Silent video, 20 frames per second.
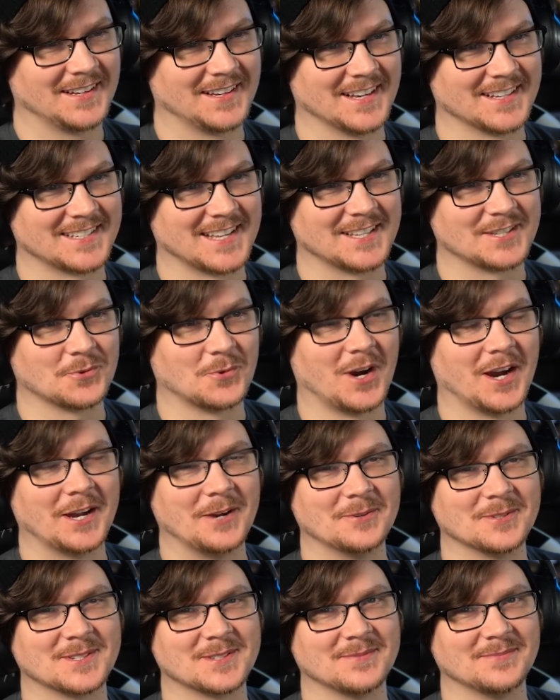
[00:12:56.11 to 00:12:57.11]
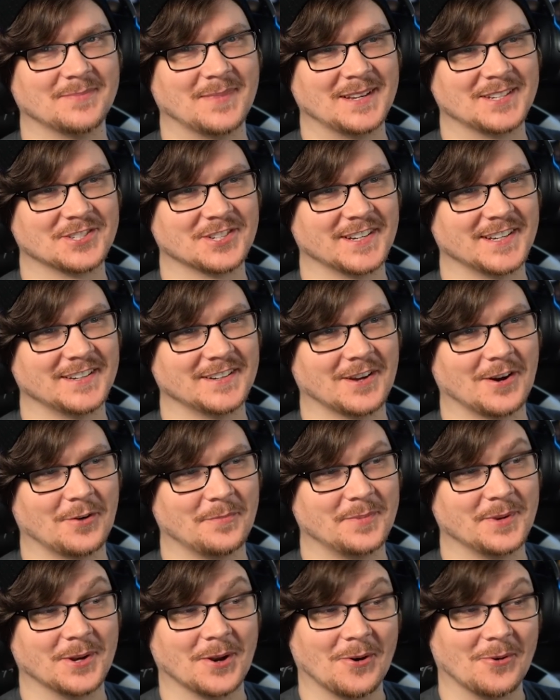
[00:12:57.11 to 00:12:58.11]
Guess that's why he was mentioning,
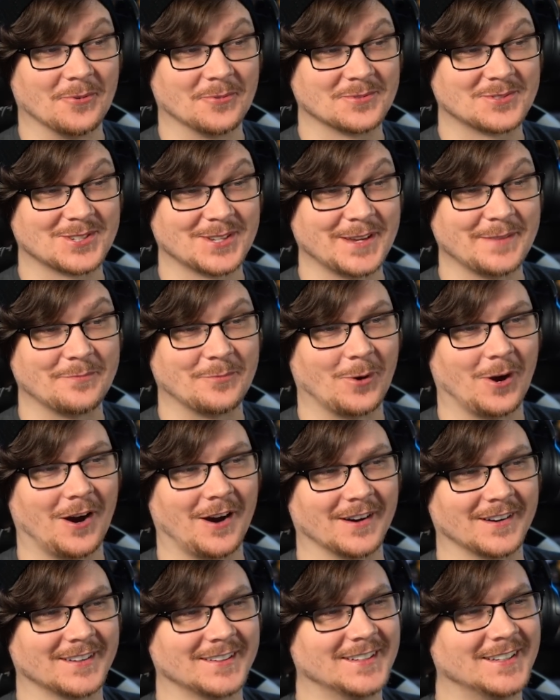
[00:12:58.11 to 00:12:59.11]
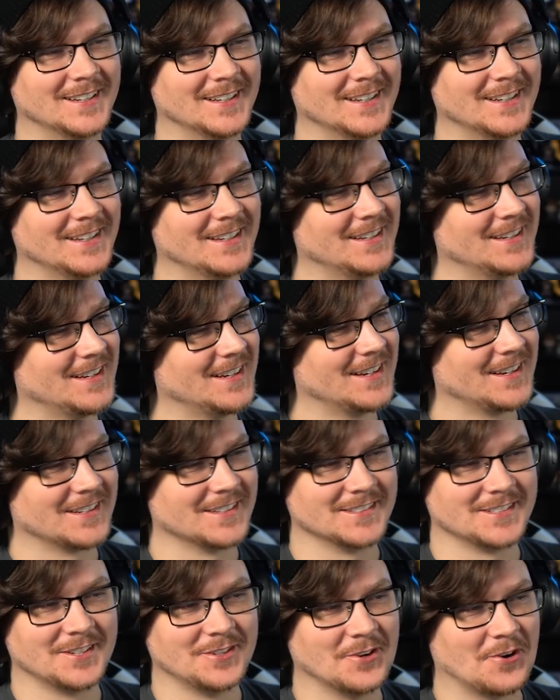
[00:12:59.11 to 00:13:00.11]
hope you don't sleepwalk.
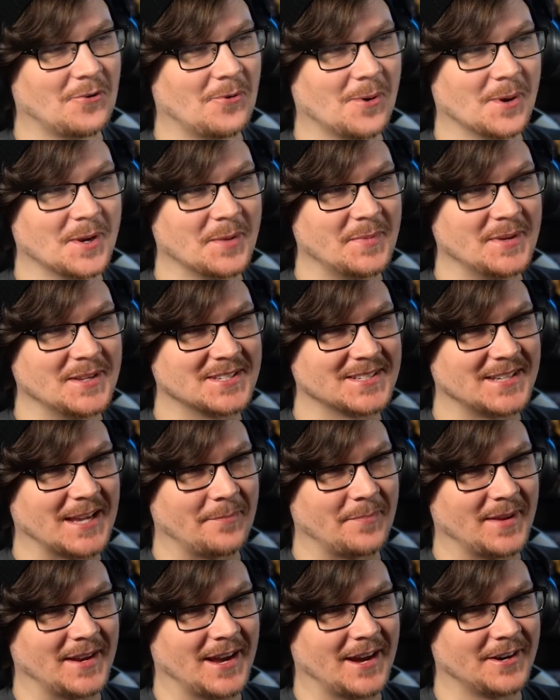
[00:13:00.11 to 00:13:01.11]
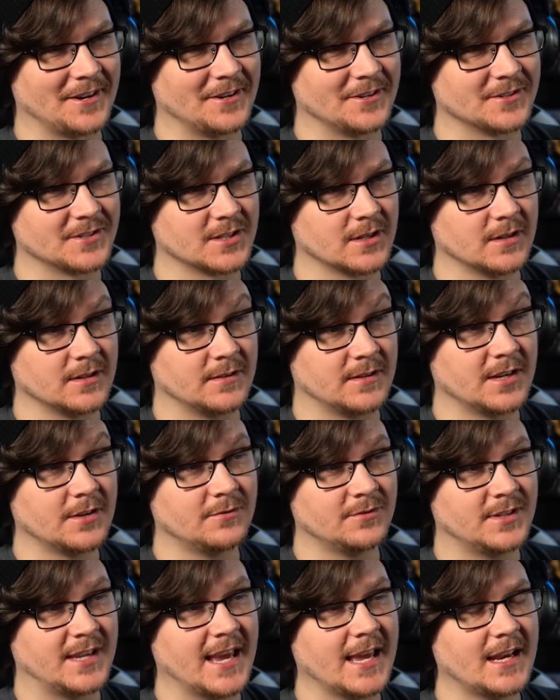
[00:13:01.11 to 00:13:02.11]
Because you don't want to be stepping out of your...
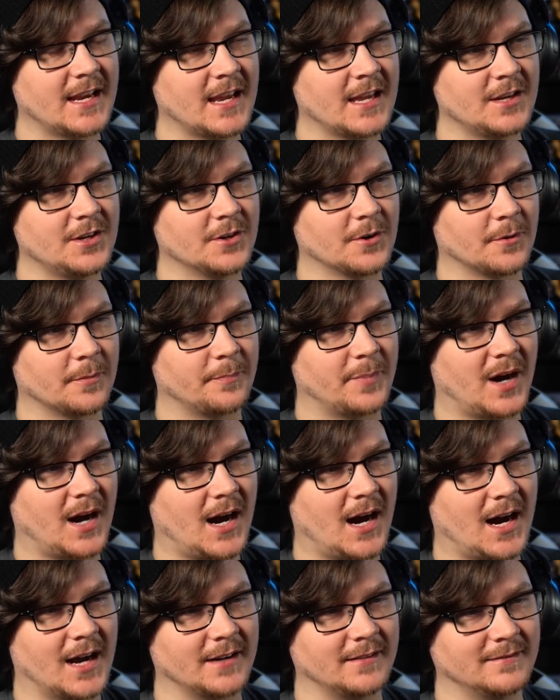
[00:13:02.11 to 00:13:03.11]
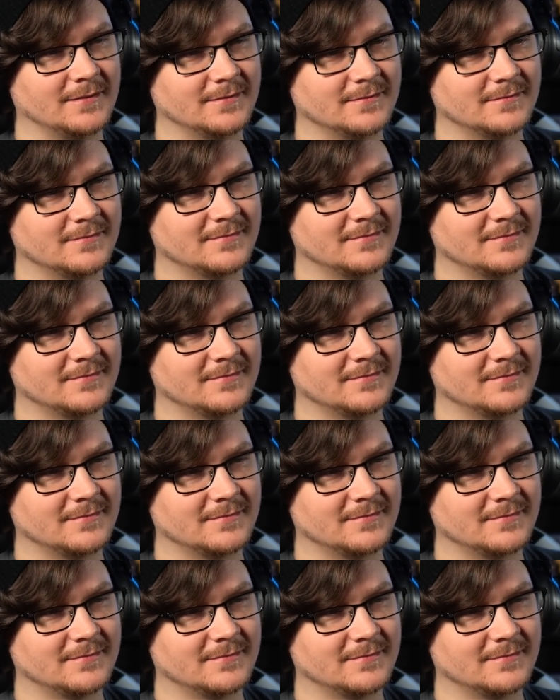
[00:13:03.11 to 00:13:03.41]
Get in your pod.